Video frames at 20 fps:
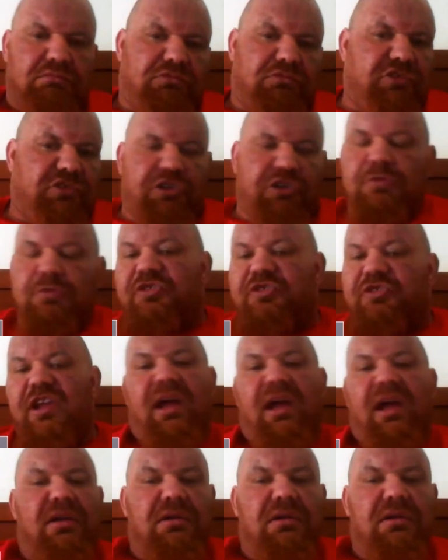there's too much
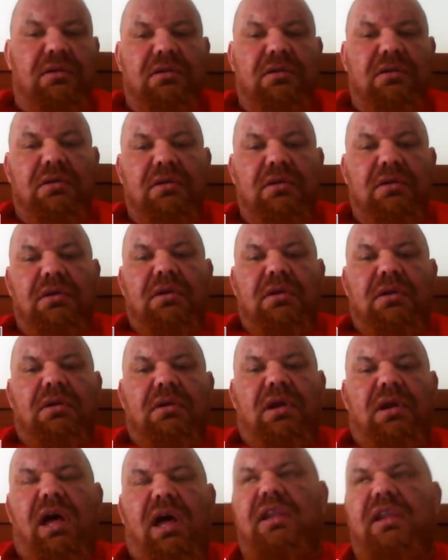there. Sure.
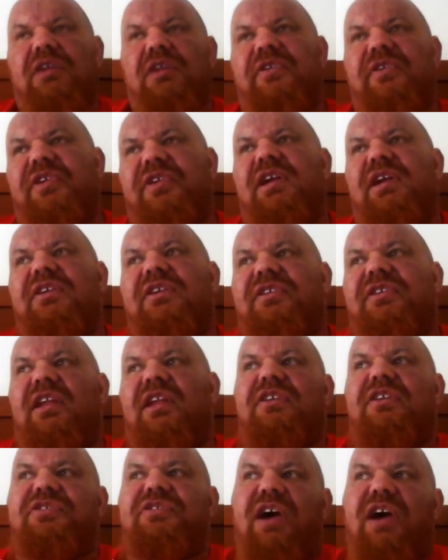And the other thing is
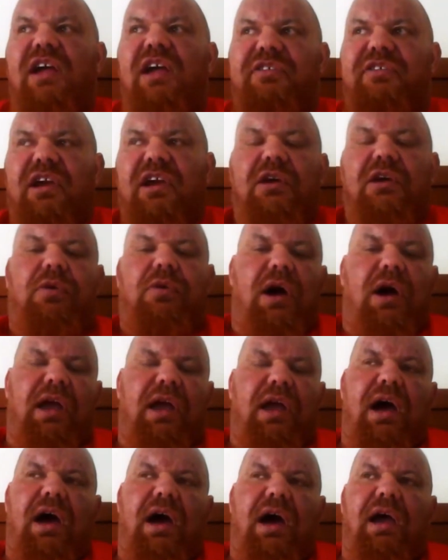then the sides get
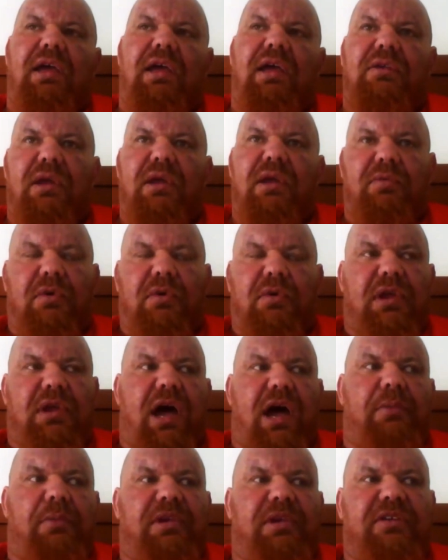quite high, and then what will
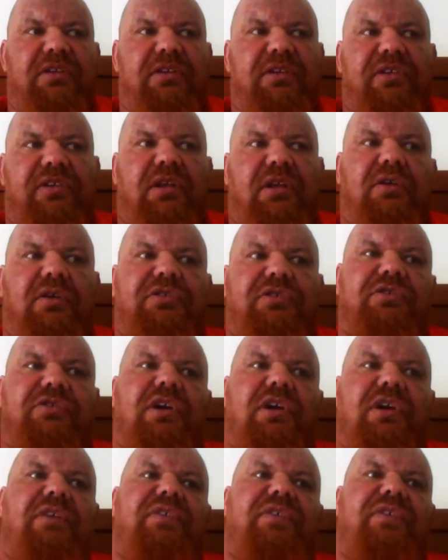happen is they'll also
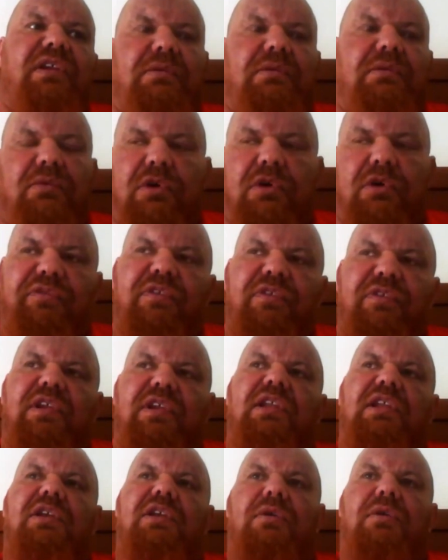start feeling rough, and then
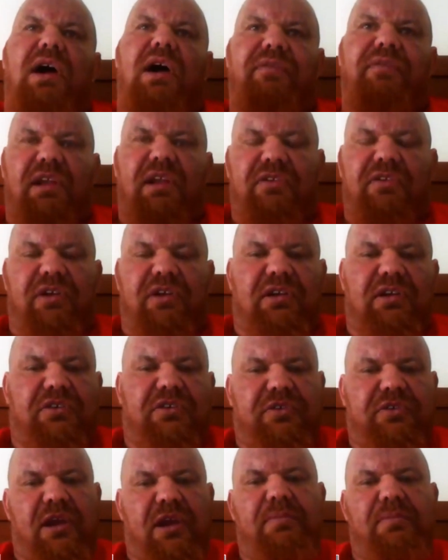they don't have the energy in the
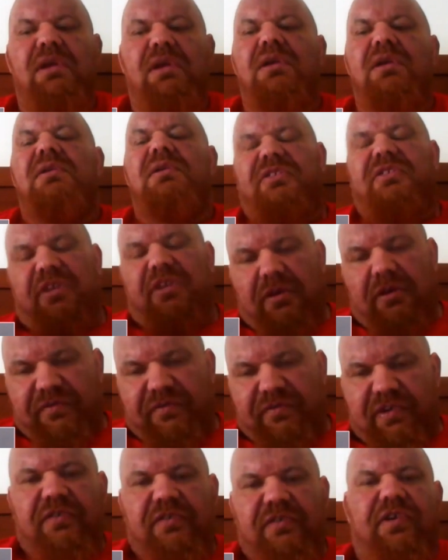gym because they don't
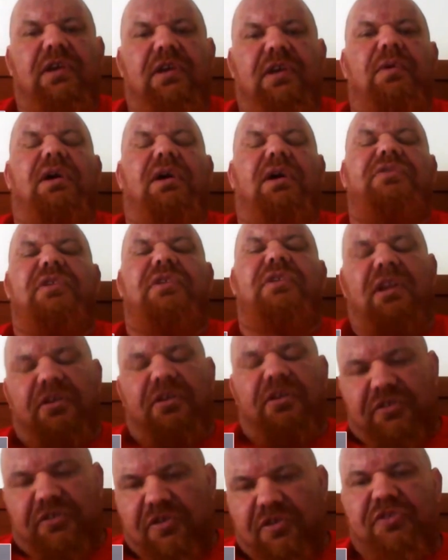feel very well, so
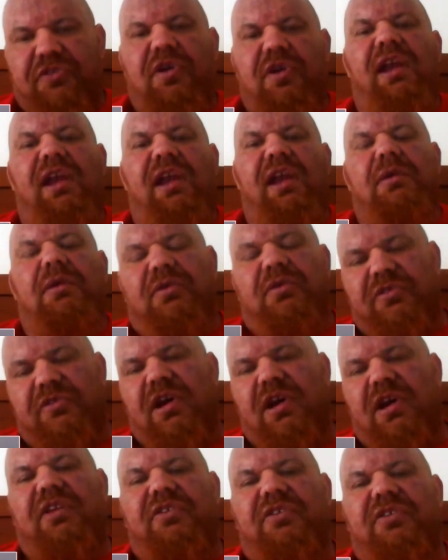the training will
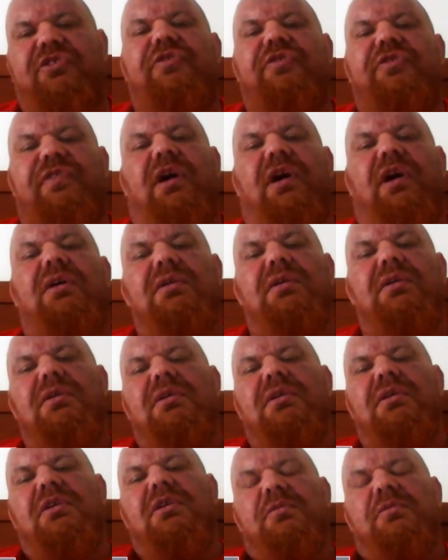start to suffer
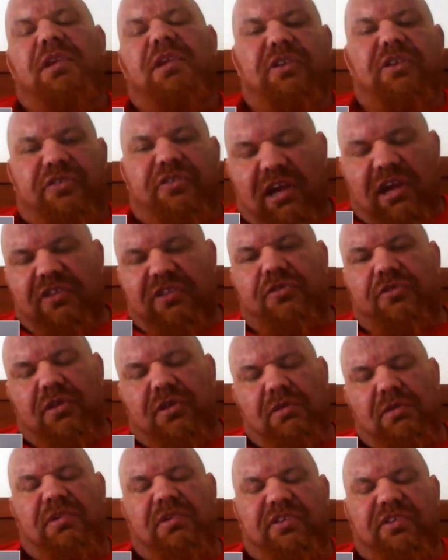because they're
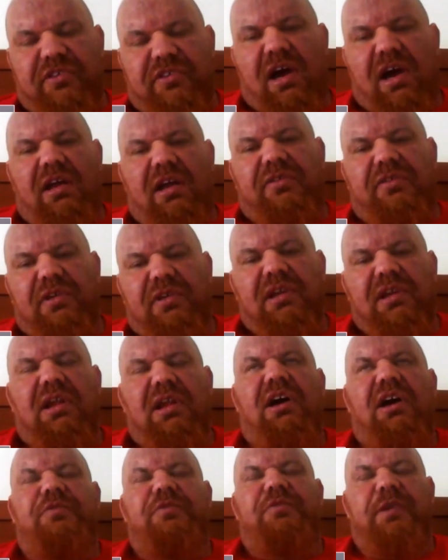struggling with the sides and ill
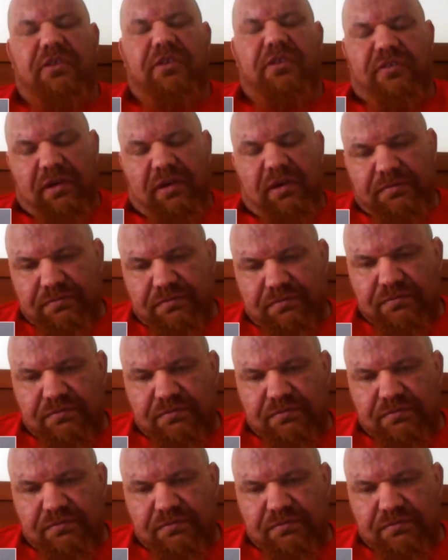health because of it.